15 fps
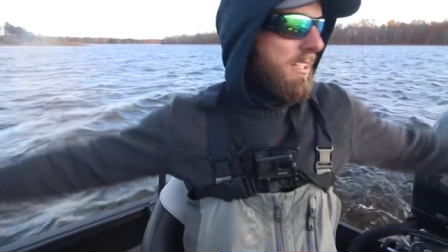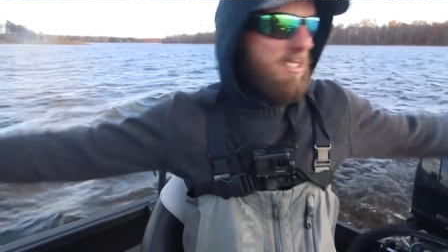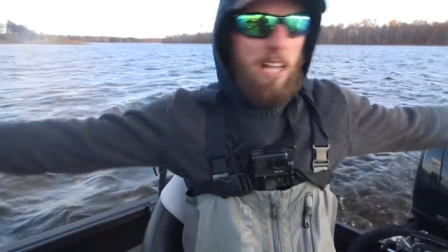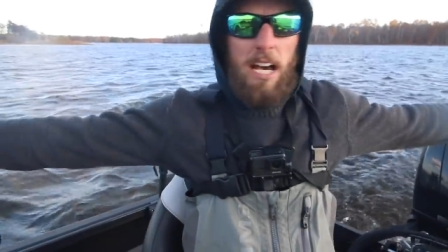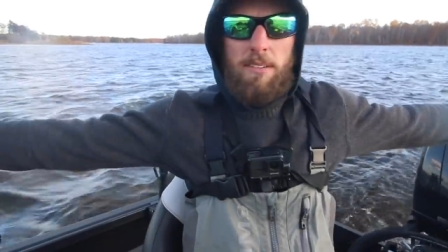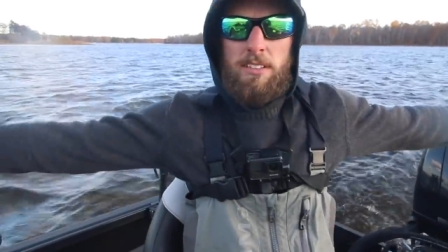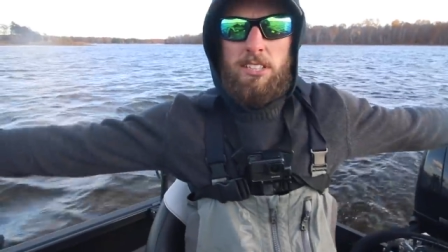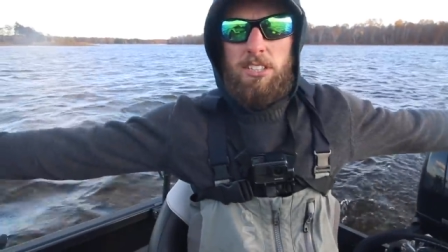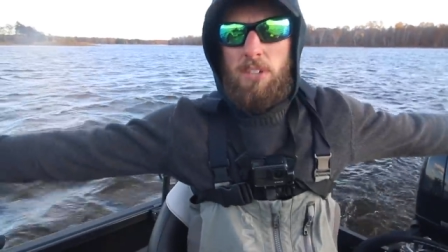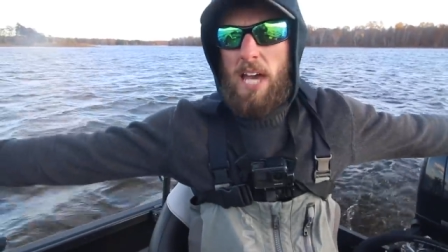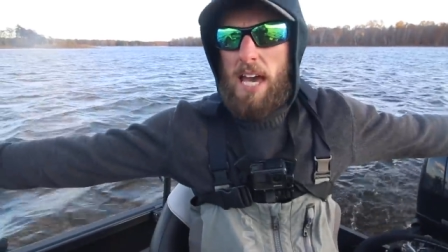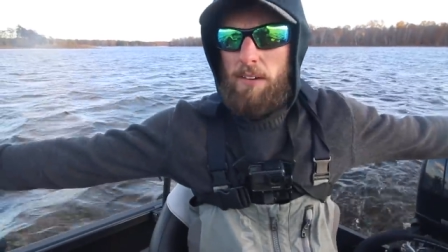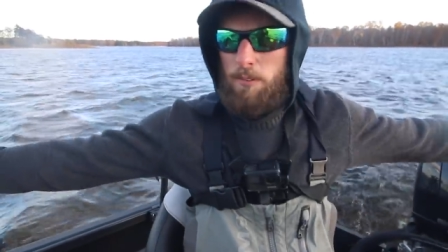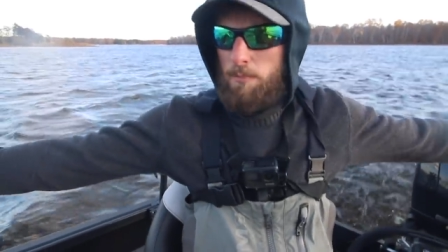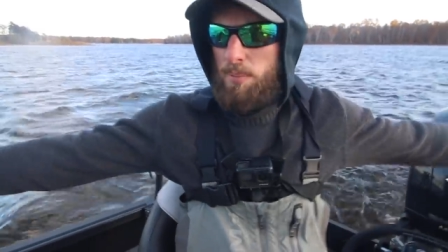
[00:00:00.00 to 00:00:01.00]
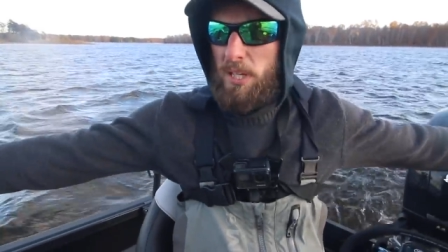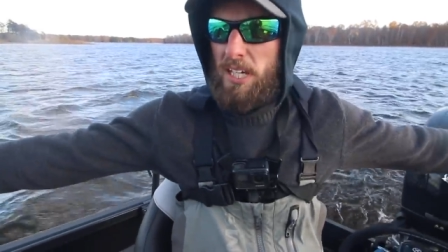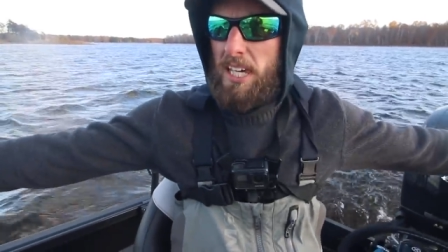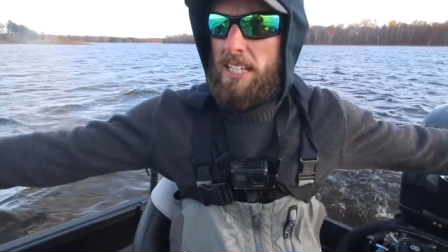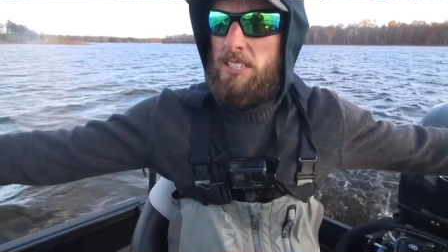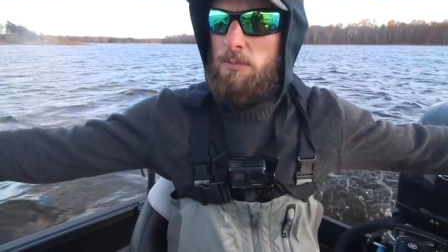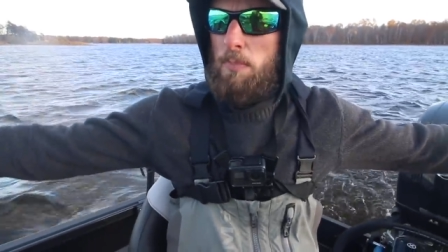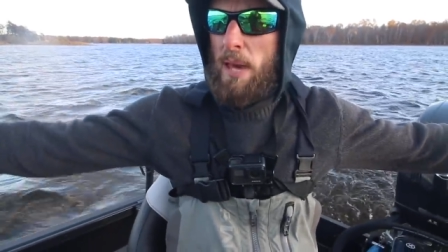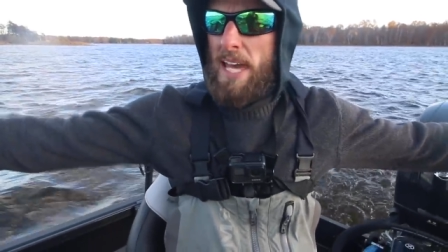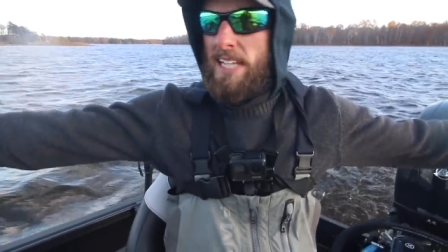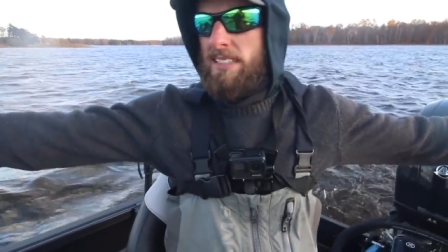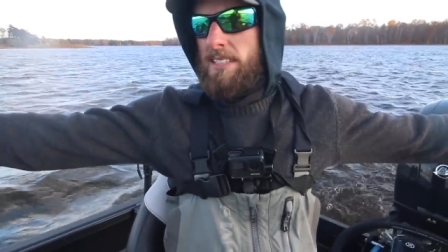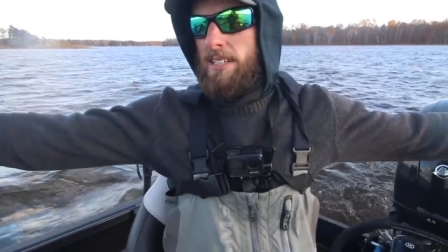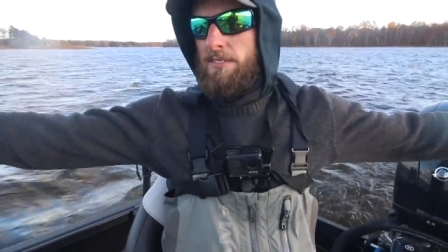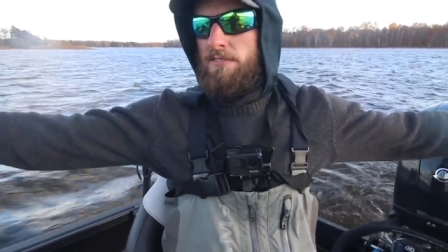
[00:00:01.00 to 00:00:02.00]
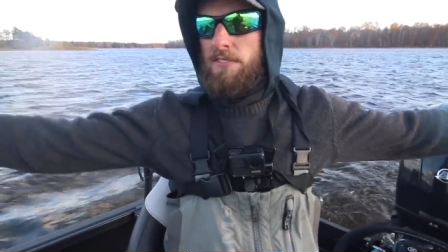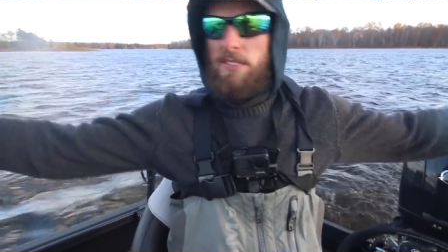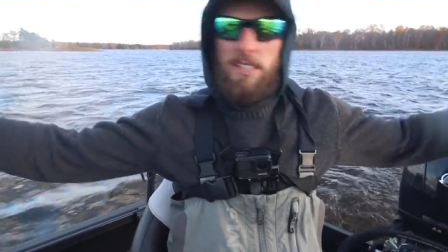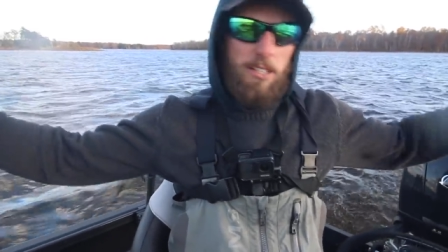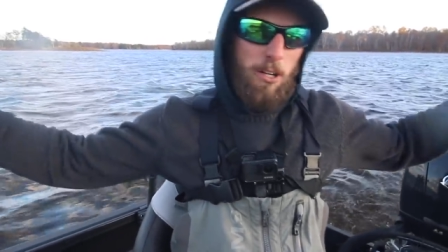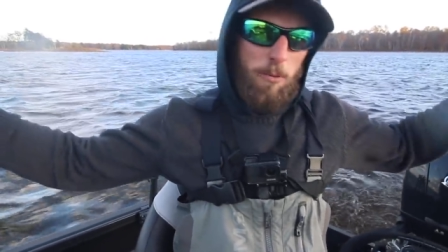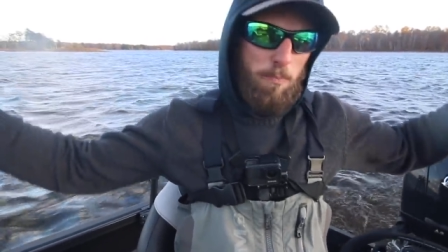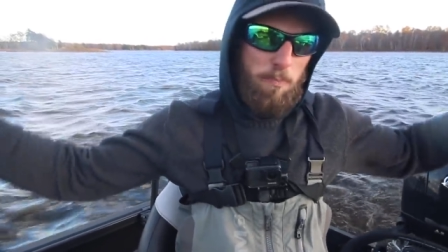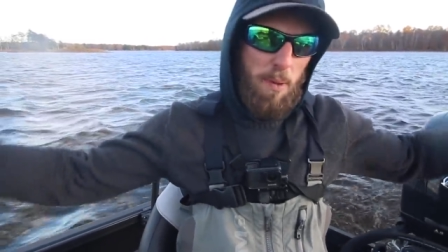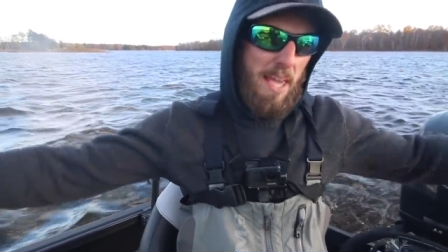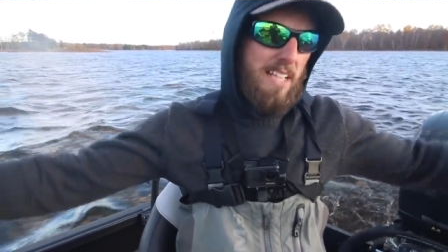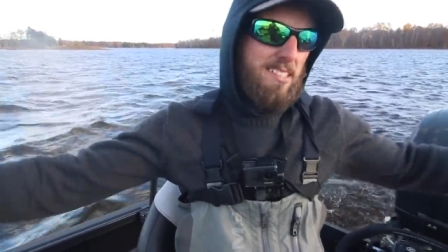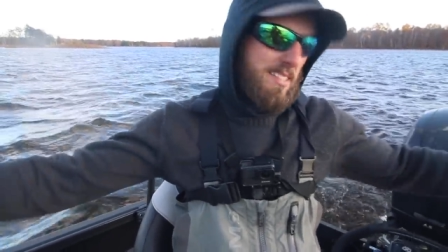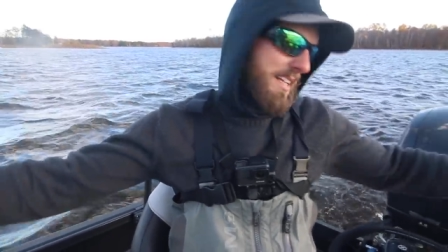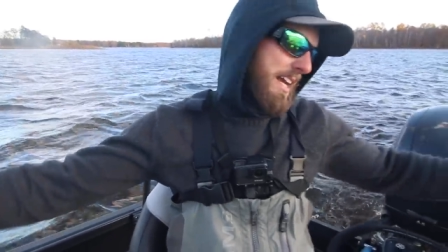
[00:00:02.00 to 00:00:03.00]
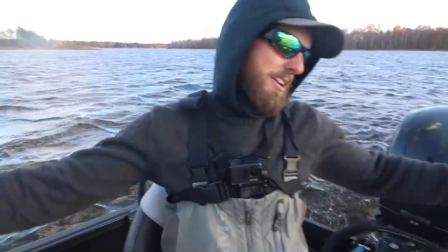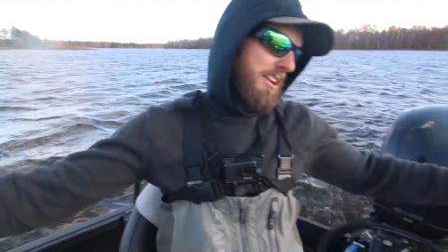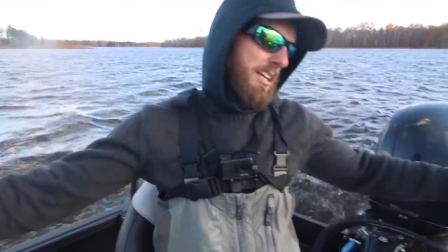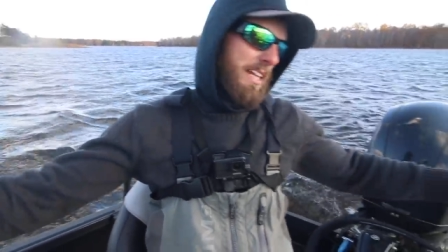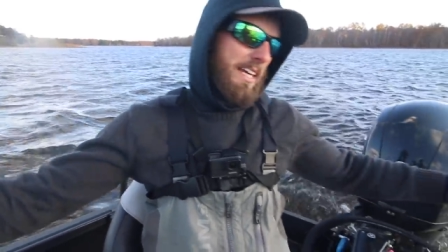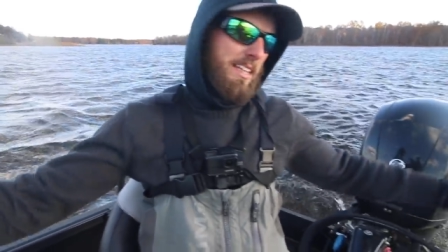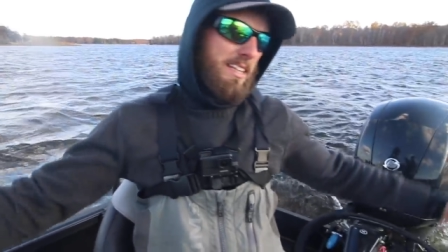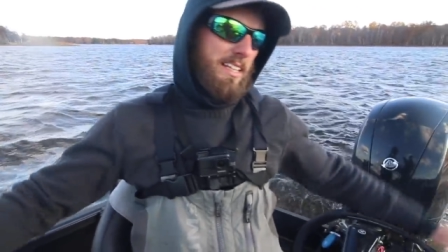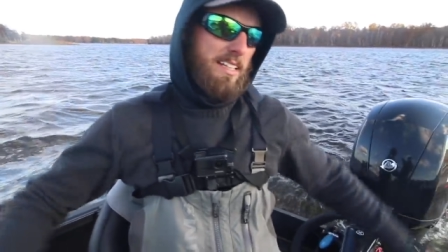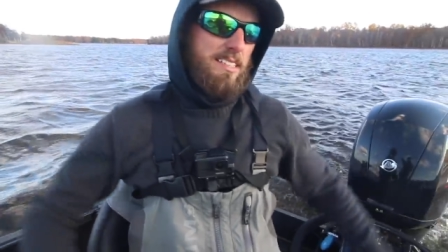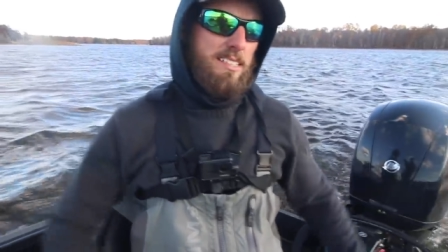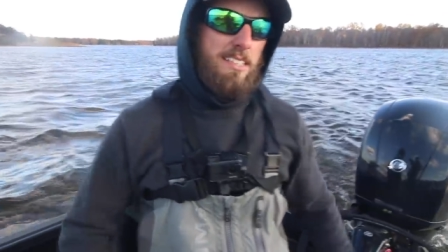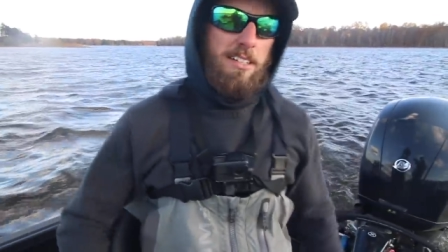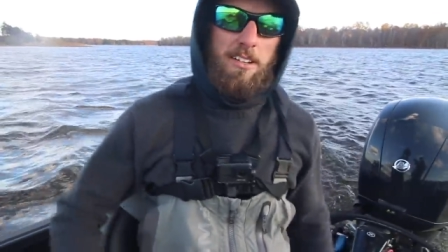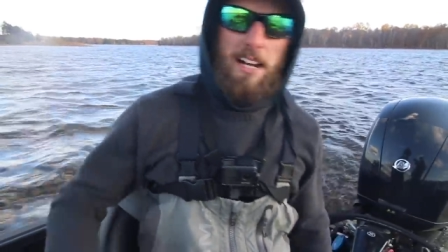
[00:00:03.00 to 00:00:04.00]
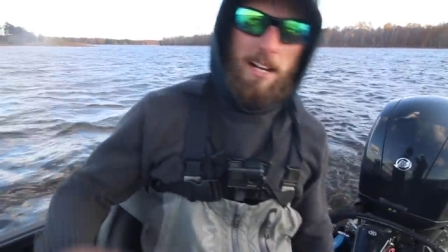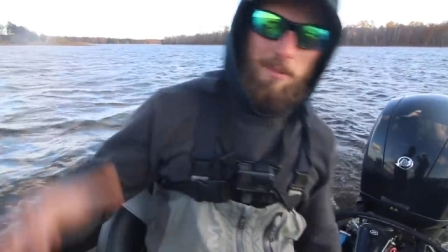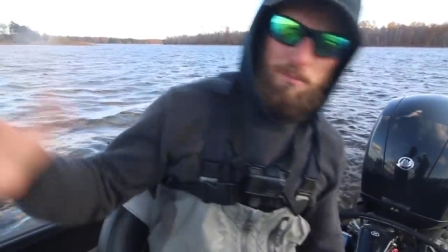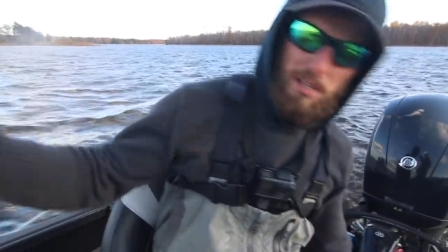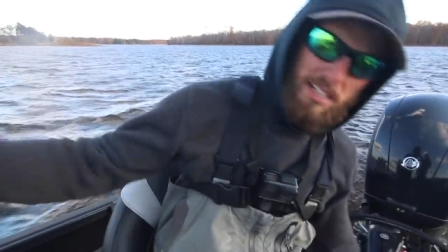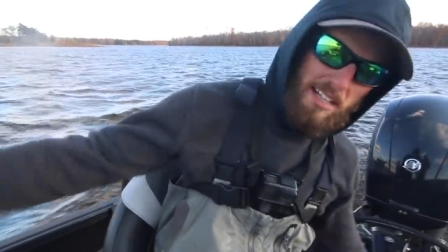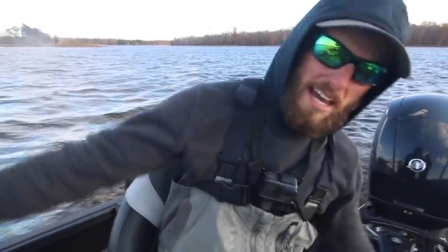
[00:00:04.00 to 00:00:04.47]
So obviously you have a big expansive, you know, basin area like this, either on a big